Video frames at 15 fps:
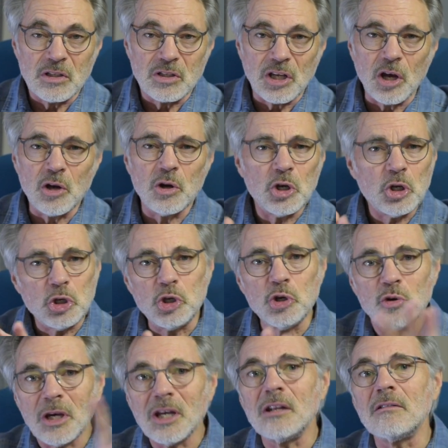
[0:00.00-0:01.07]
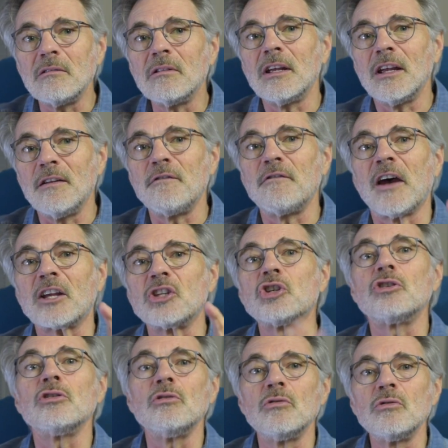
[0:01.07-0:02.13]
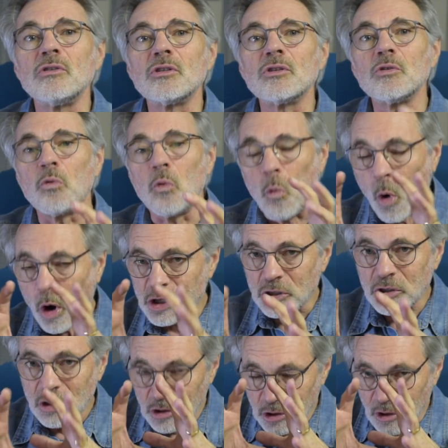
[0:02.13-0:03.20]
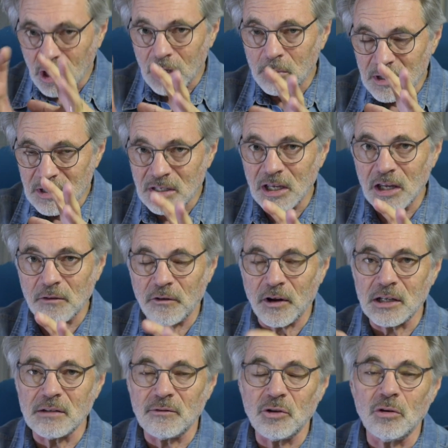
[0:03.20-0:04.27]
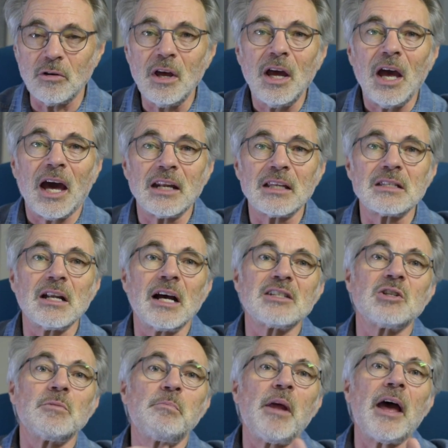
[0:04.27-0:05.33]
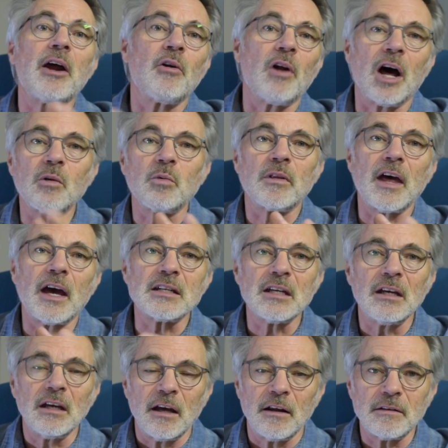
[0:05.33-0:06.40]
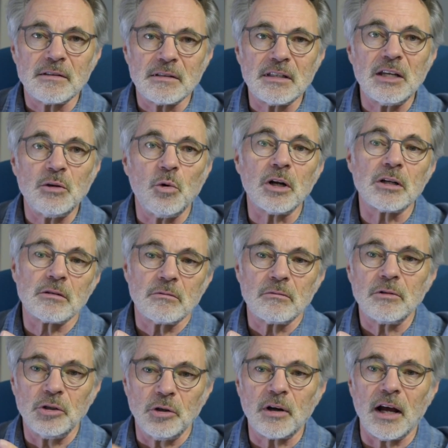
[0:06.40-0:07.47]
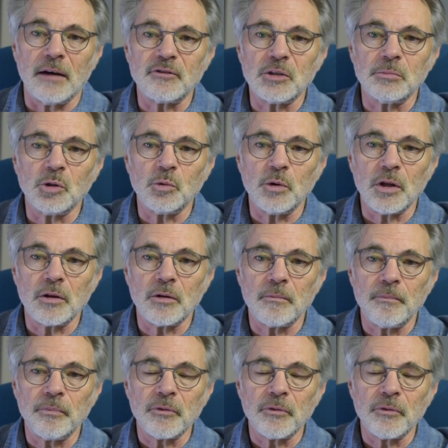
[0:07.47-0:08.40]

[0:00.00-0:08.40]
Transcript: So you can in fact choose what you're going to be seeing in front of you, and it's nice to play around with that and see what you're comfortable with.